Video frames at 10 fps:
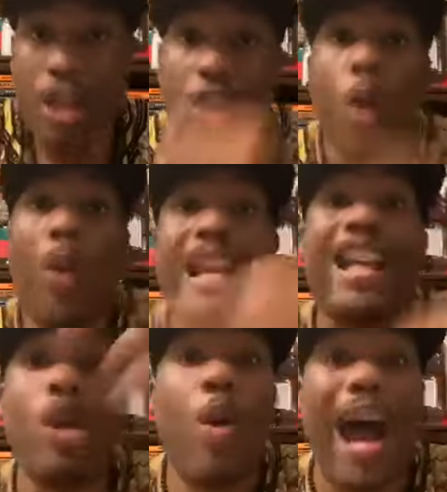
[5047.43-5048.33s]
So when
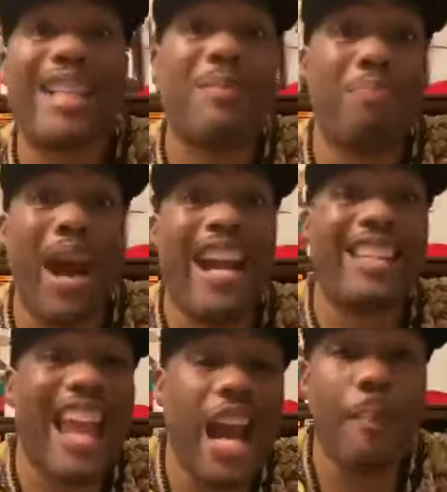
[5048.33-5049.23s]
the U.S.
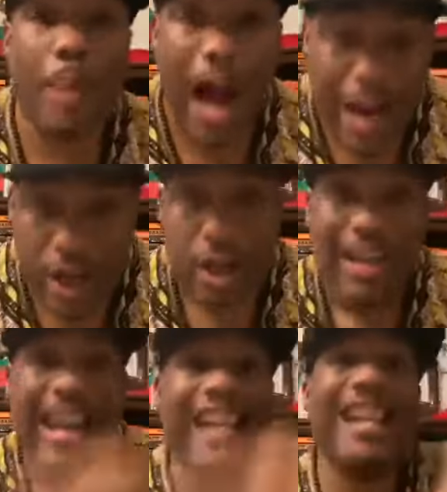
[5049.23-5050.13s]
British Empire
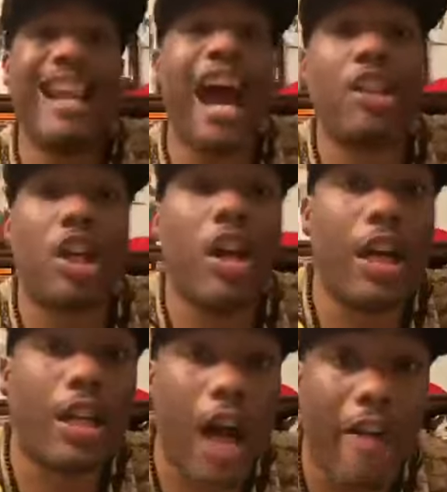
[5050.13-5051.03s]
and the
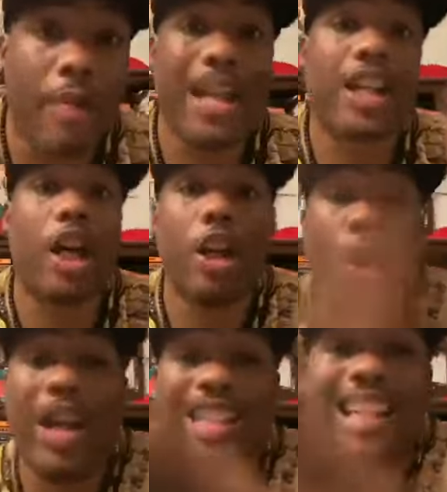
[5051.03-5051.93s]
Nigerian government
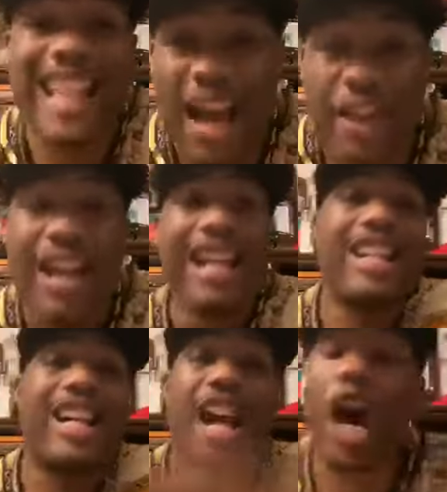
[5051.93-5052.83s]
colluded together
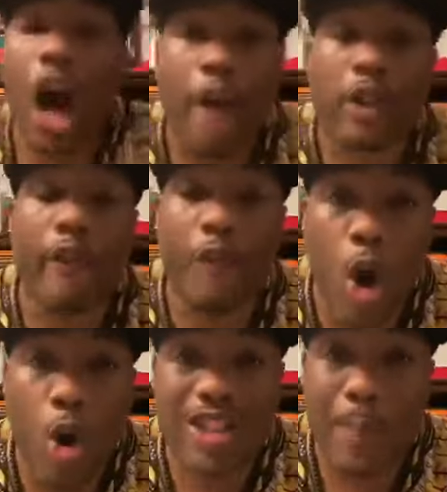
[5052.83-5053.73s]
to cut off the
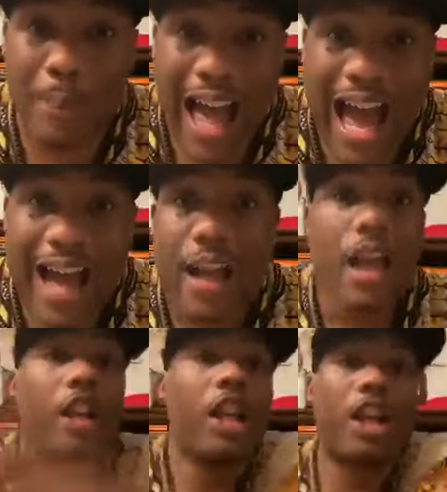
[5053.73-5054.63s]
food supply,
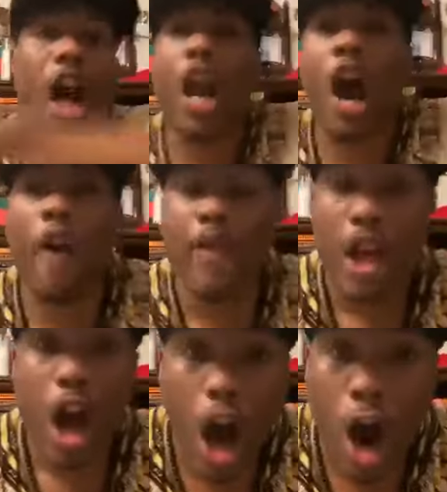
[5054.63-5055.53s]
to cut off
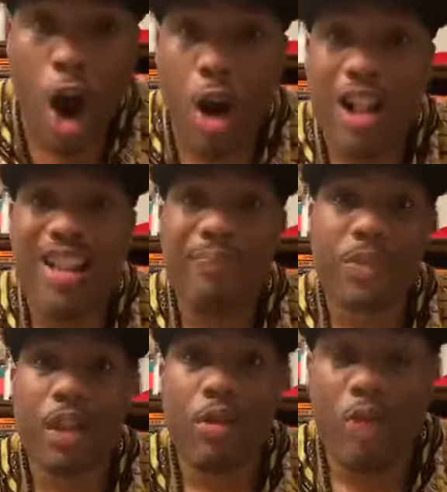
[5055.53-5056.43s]
all
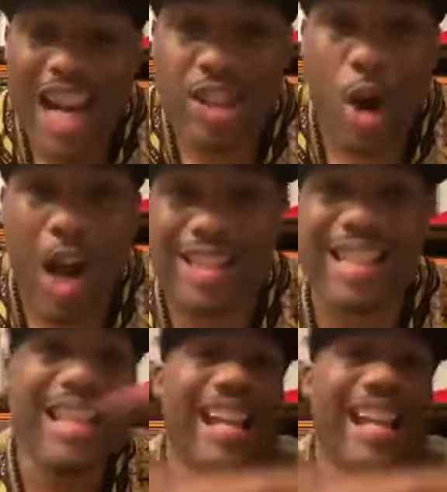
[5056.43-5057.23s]
resources